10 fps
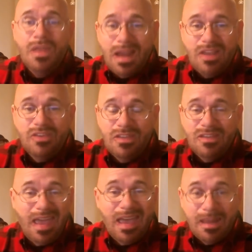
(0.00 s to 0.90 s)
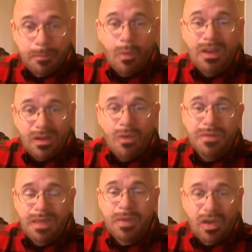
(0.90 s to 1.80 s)
the nations had appointed over
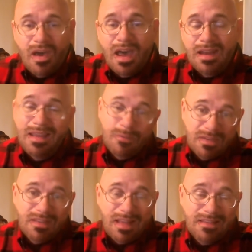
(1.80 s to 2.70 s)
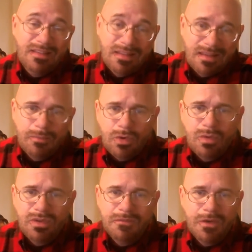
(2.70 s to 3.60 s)
them a god. That's in the
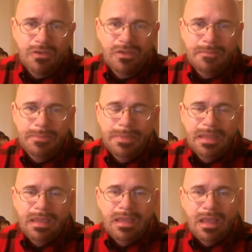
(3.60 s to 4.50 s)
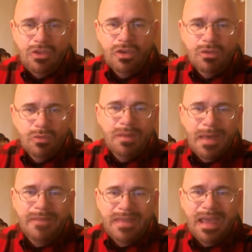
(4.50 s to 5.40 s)
Septuagint version. And you can read
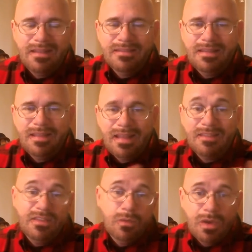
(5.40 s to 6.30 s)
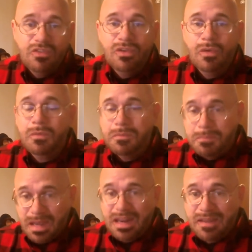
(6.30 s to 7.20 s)
about that and see that that's the original
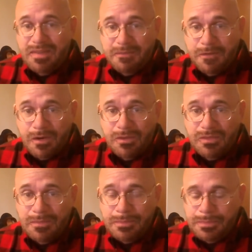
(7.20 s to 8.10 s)
meaning of that verse.